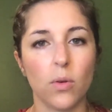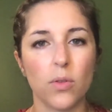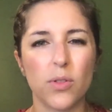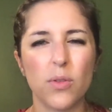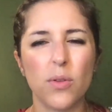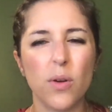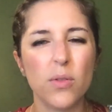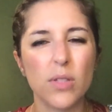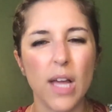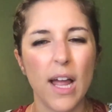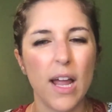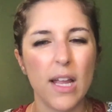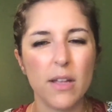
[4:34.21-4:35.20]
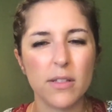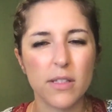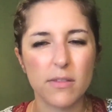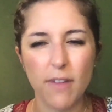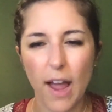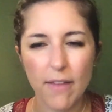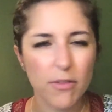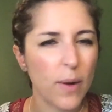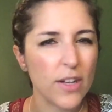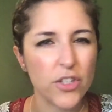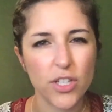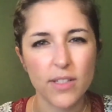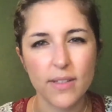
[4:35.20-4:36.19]
So it's 5
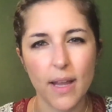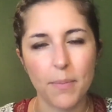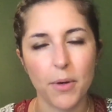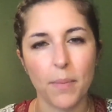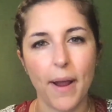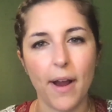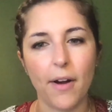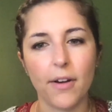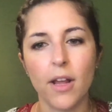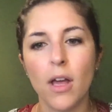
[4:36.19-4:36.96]
questions I prepared.